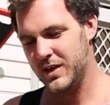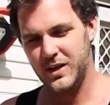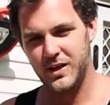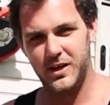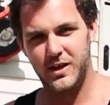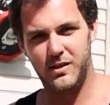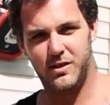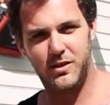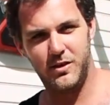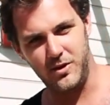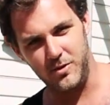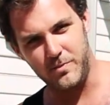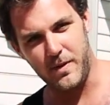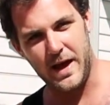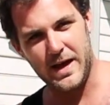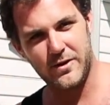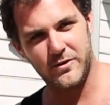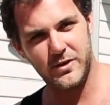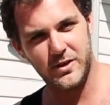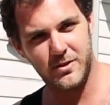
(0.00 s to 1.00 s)
Here's a little
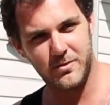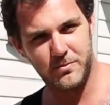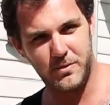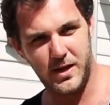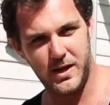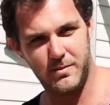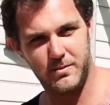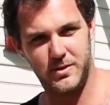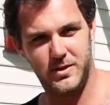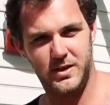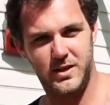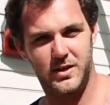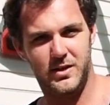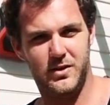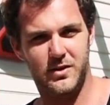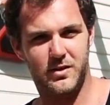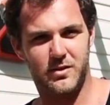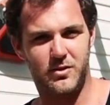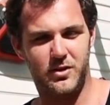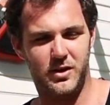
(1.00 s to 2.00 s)
battery compartment
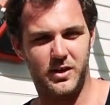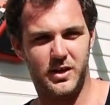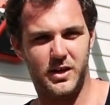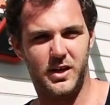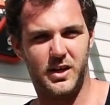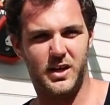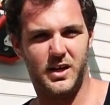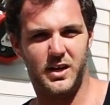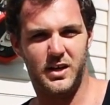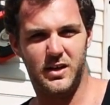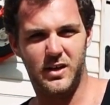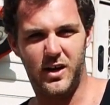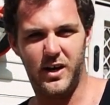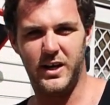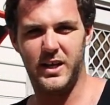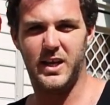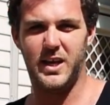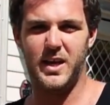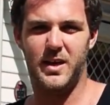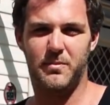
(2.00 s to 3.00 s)
here. It's got a
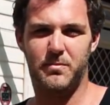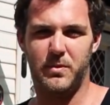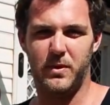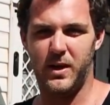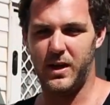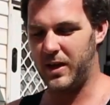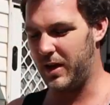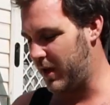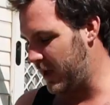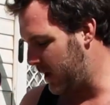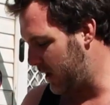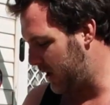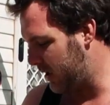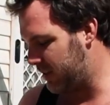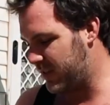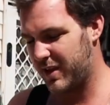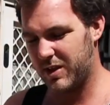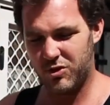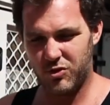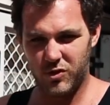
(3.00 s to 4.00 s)
90 amp
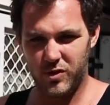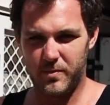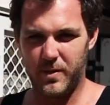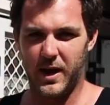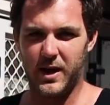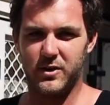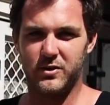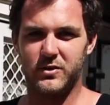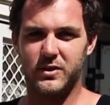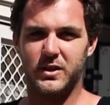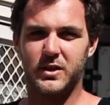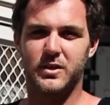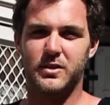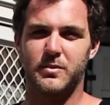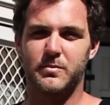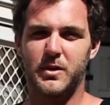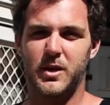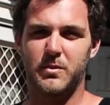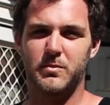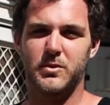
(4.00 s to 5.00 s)
Century battery in at
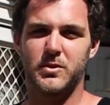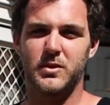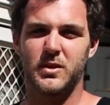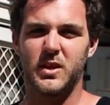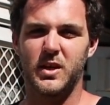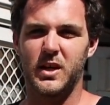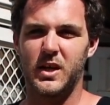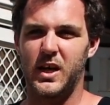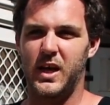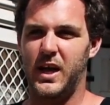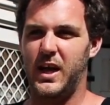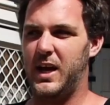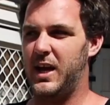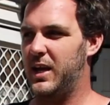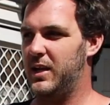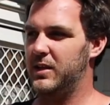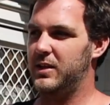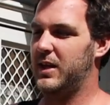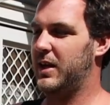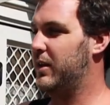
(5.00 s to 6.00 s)
the moment,
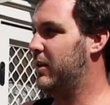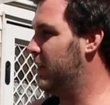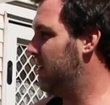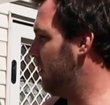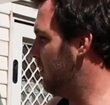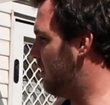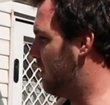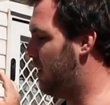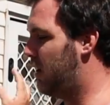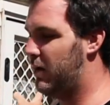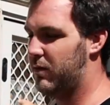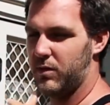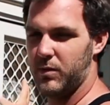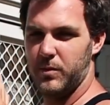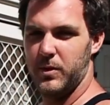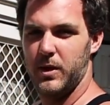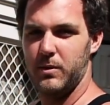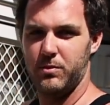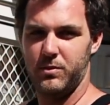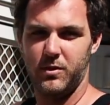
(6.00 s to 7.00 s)
and that serves the
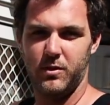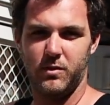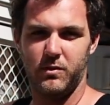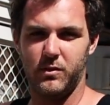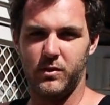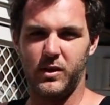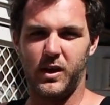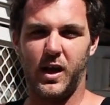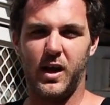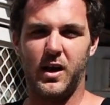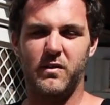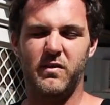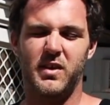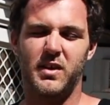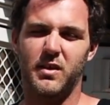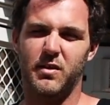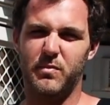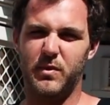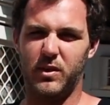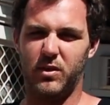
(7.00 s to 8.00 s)
purposes of the
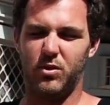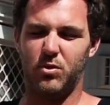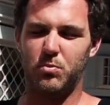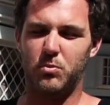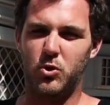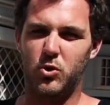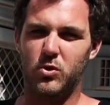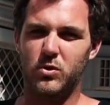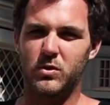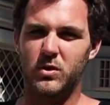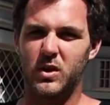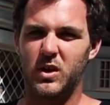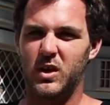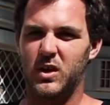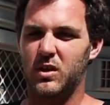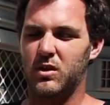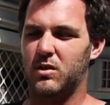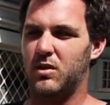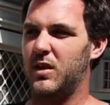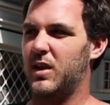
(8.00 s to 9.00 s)
caravan. It's a bit small,
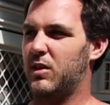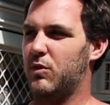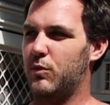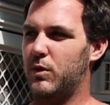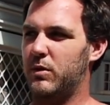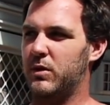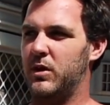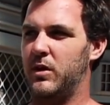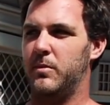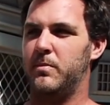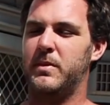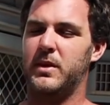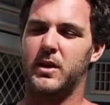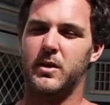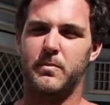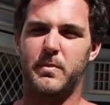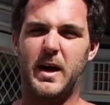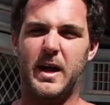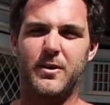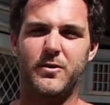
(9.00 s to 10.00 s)
so that's why we got the
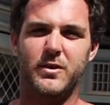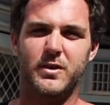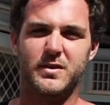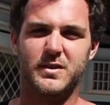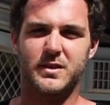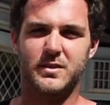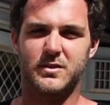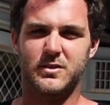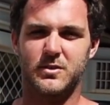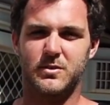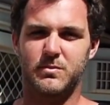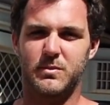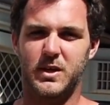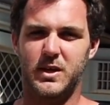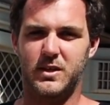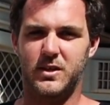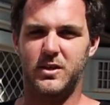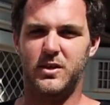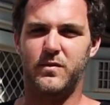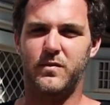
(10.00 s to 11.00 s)
bigger battery system
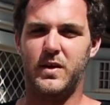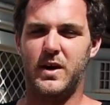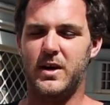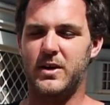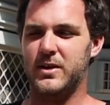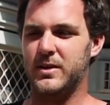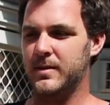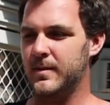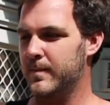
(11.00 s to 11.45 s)
in the Navara.